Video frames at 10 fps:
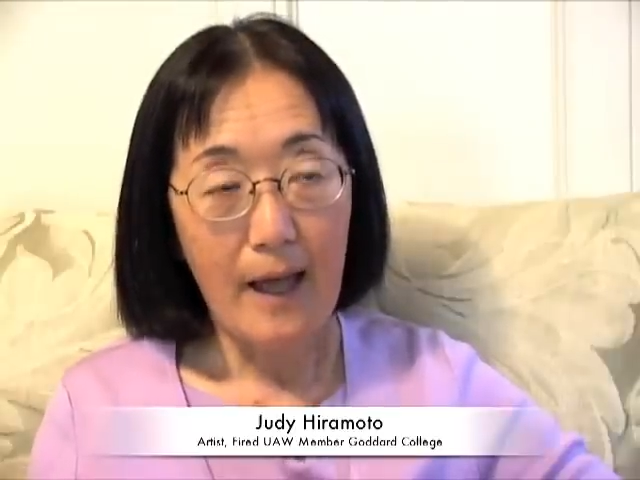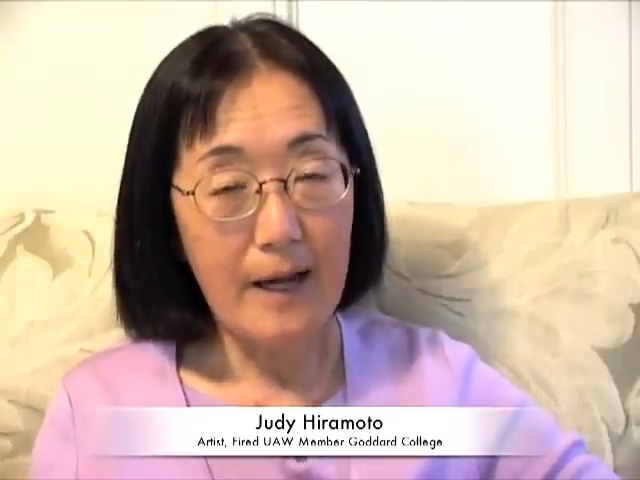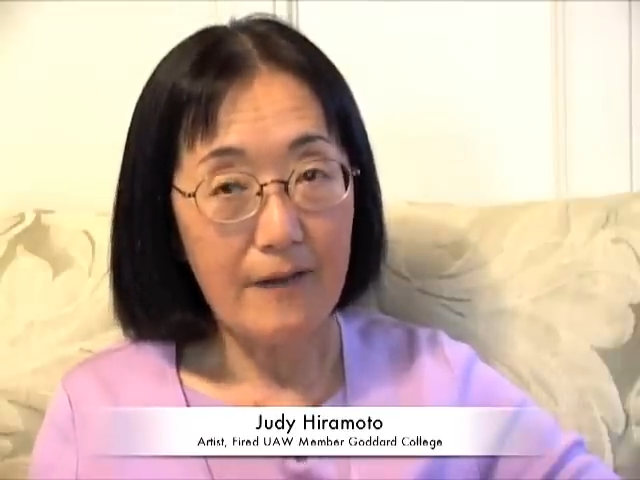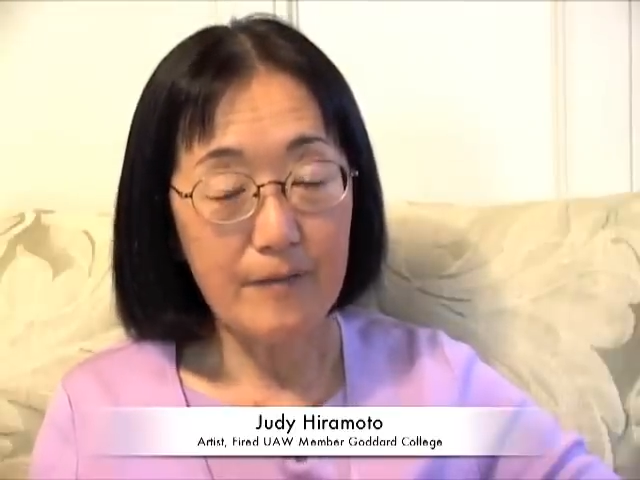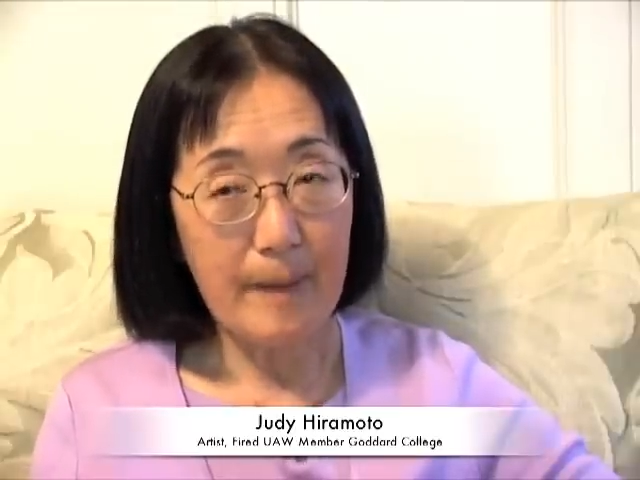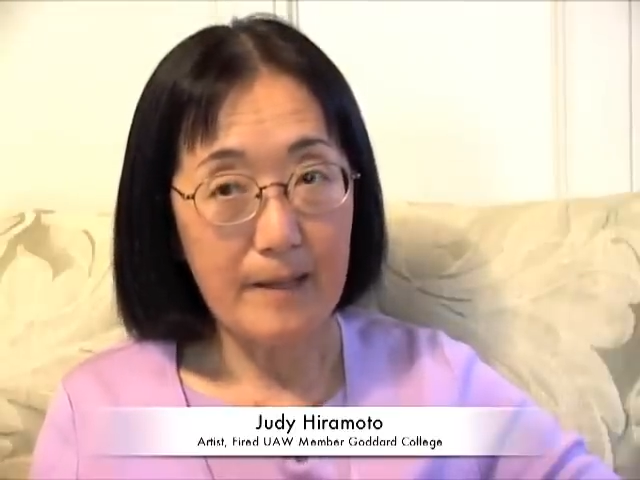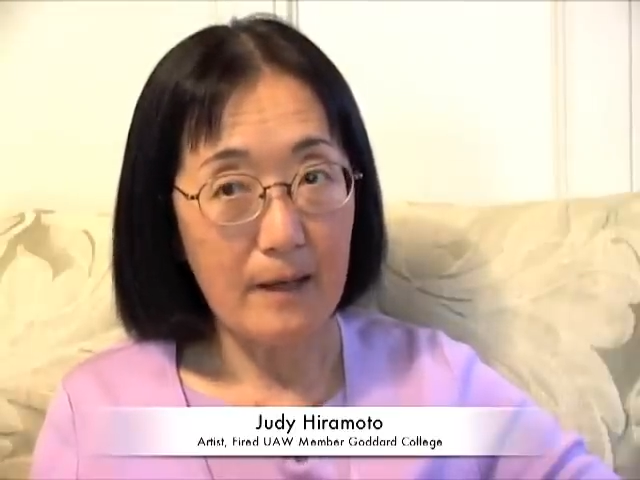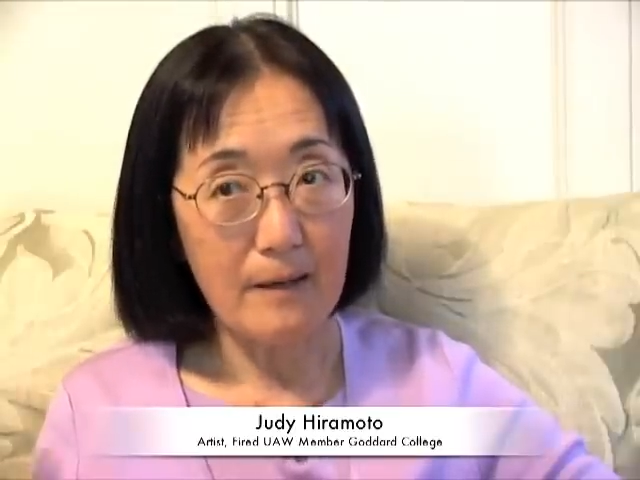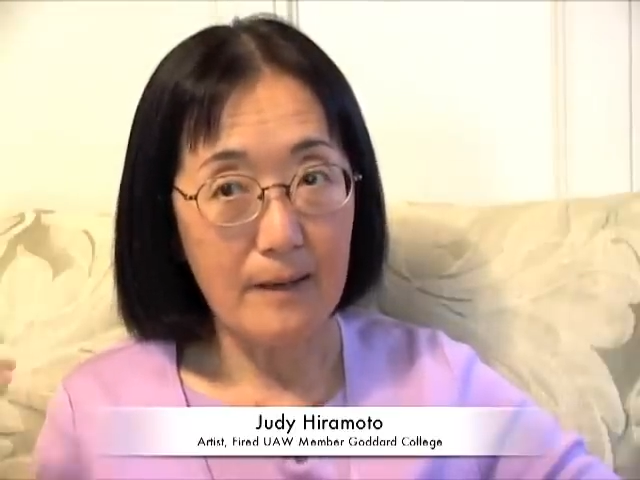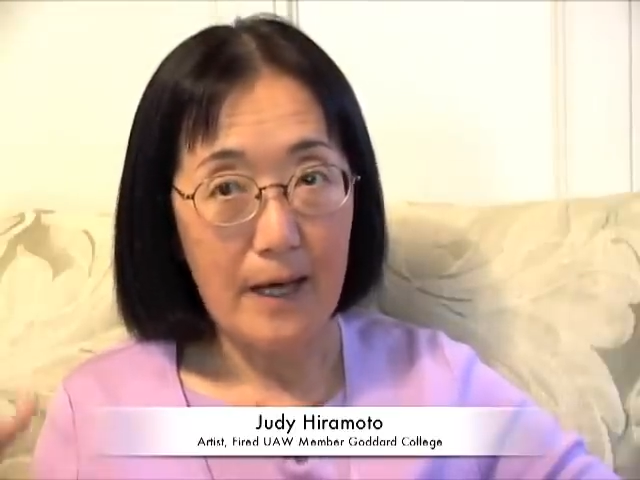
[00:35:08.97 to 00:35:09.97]
And I've spent
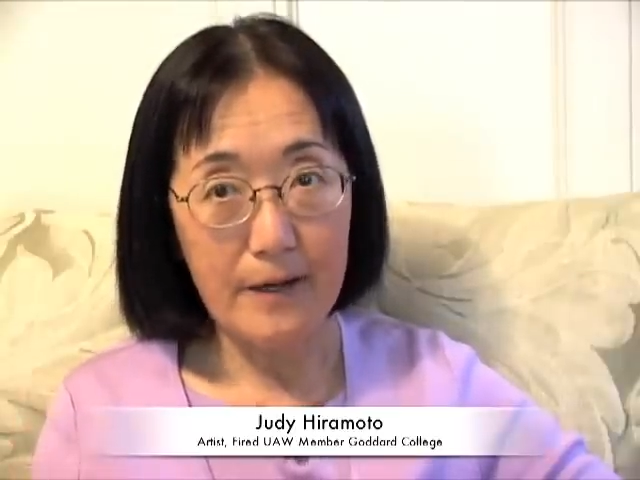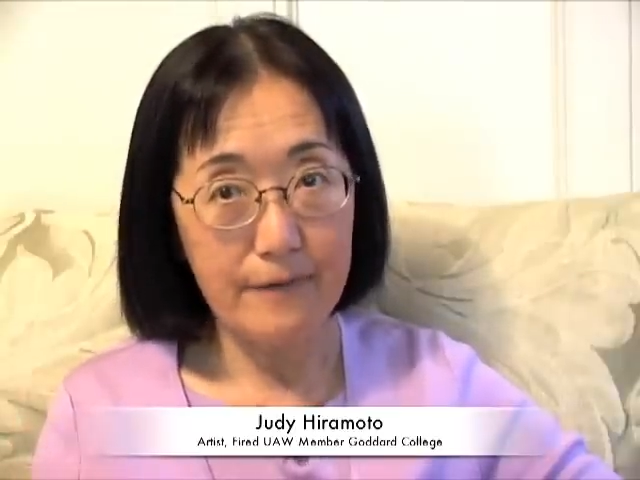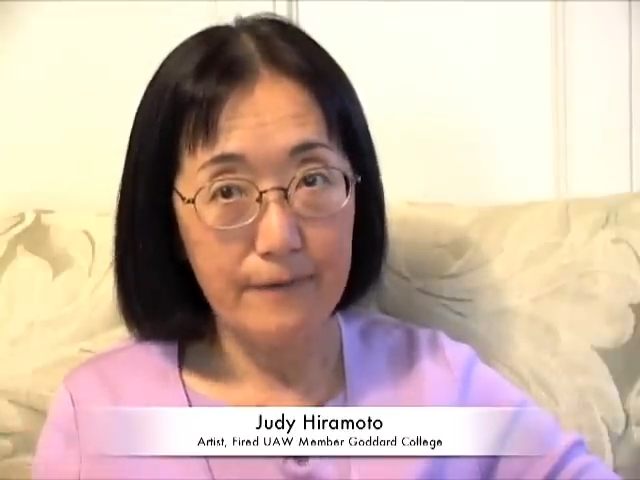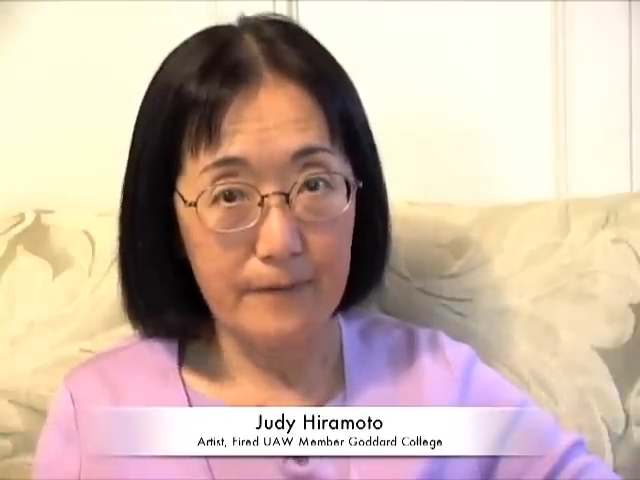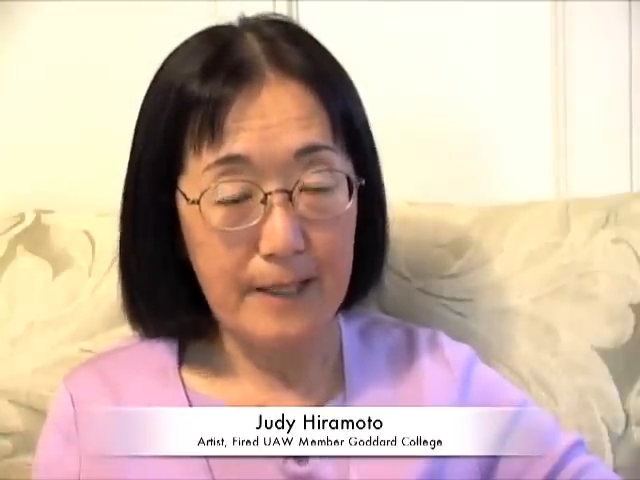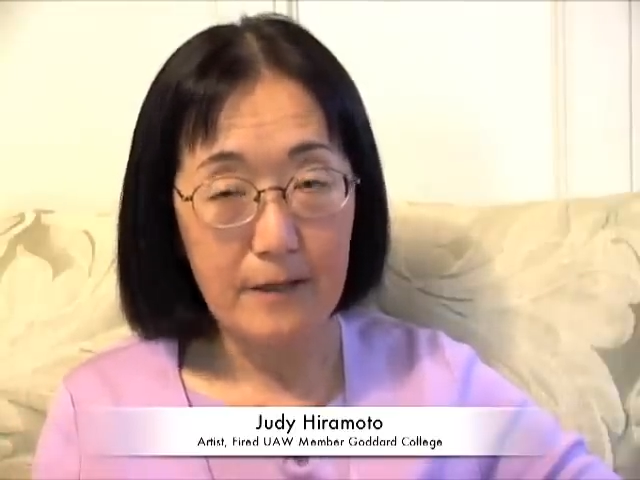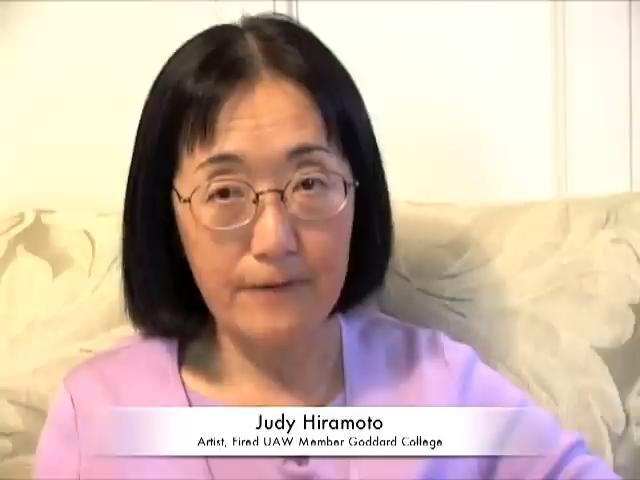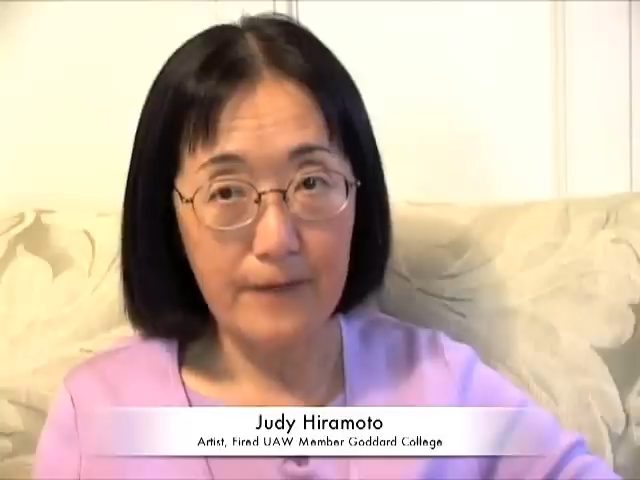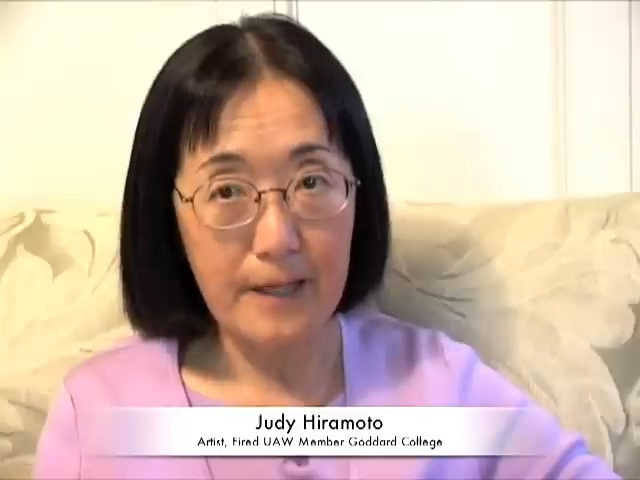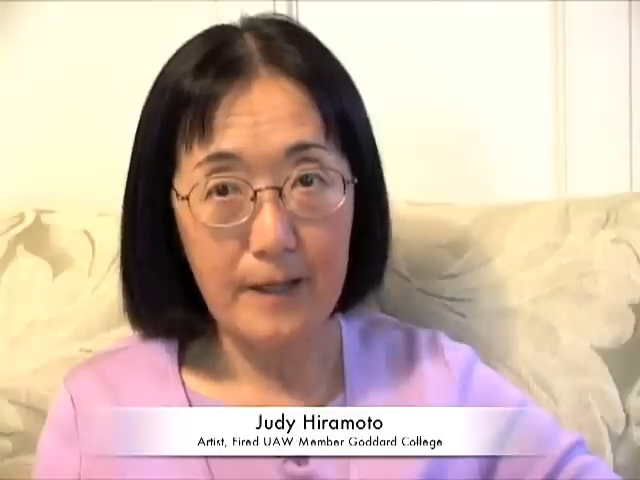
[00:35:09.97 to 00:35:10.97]
a lot of legal
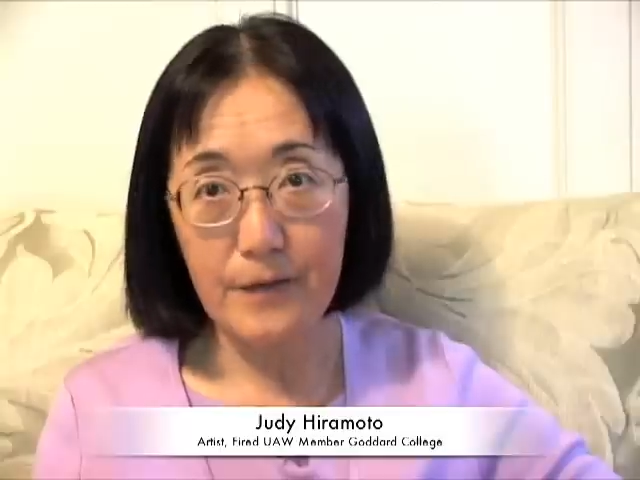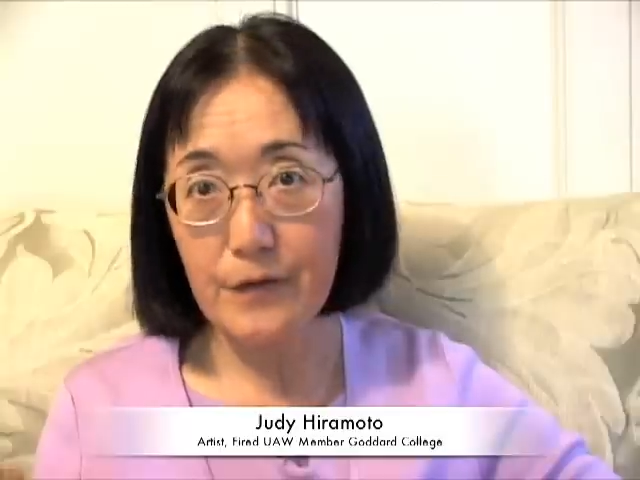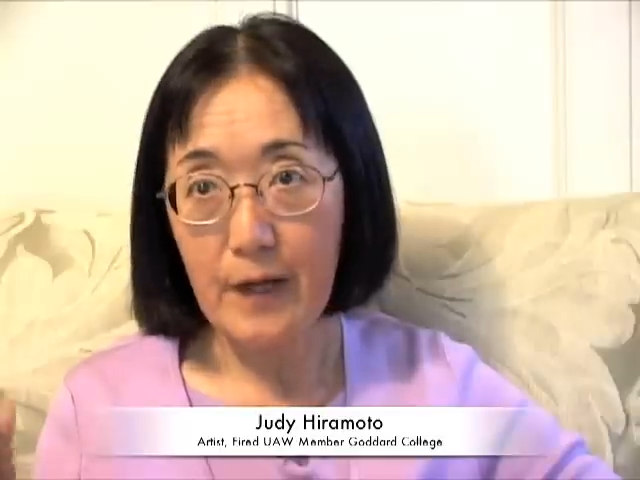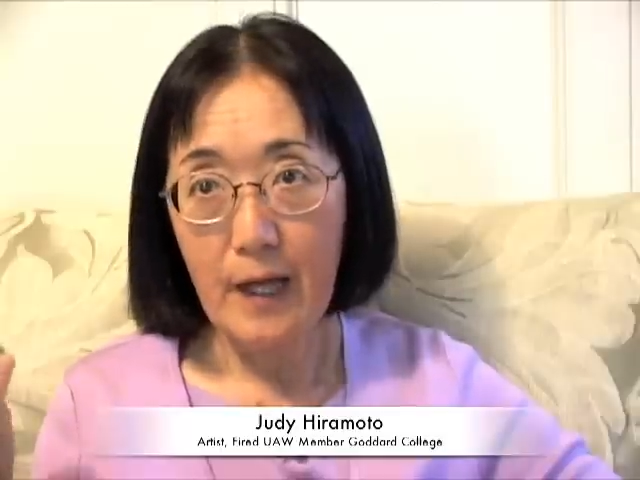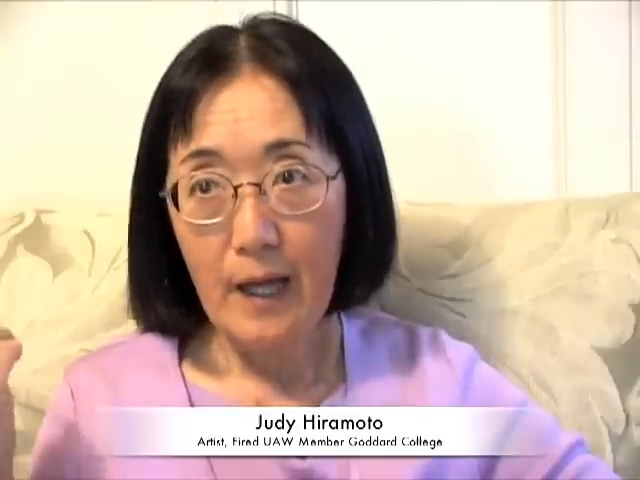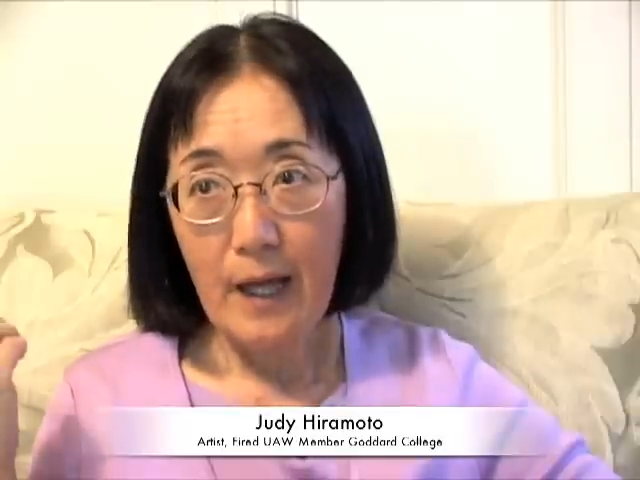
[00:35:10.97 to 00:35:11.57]
fees